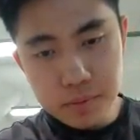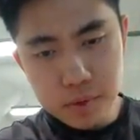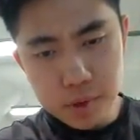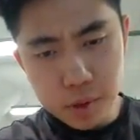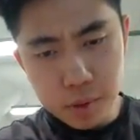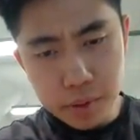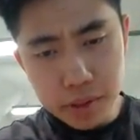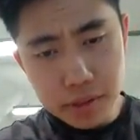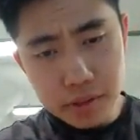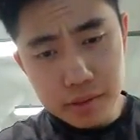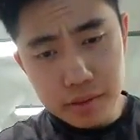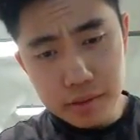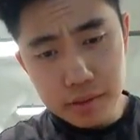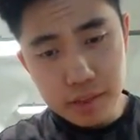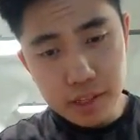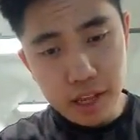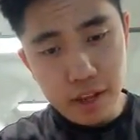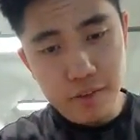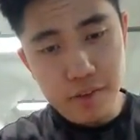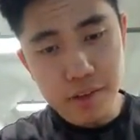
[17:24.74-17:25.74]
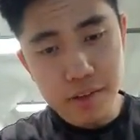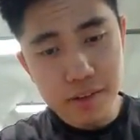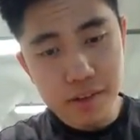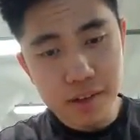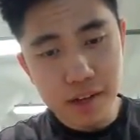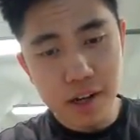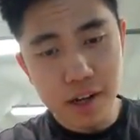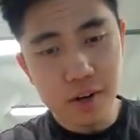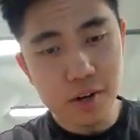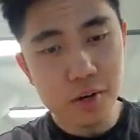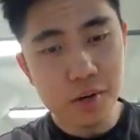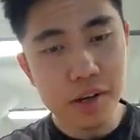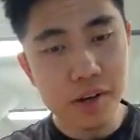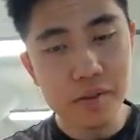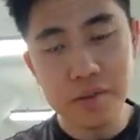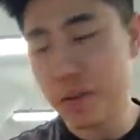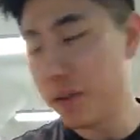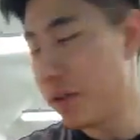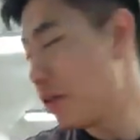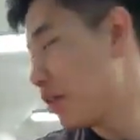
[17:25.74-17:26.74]
What? Kevin? I don't know who
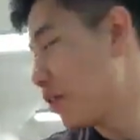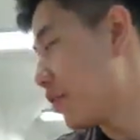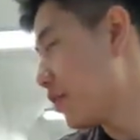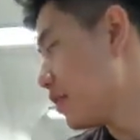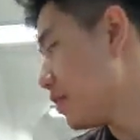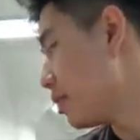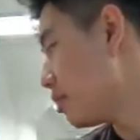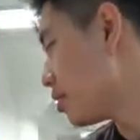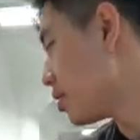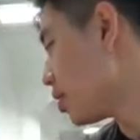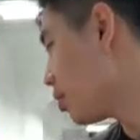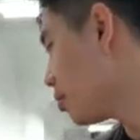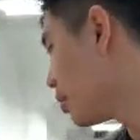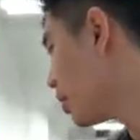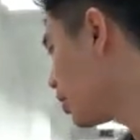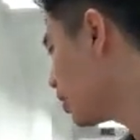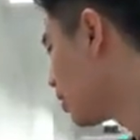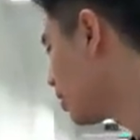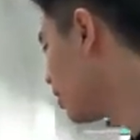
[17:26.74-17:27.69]
Kevin Love is, I'm sorry man.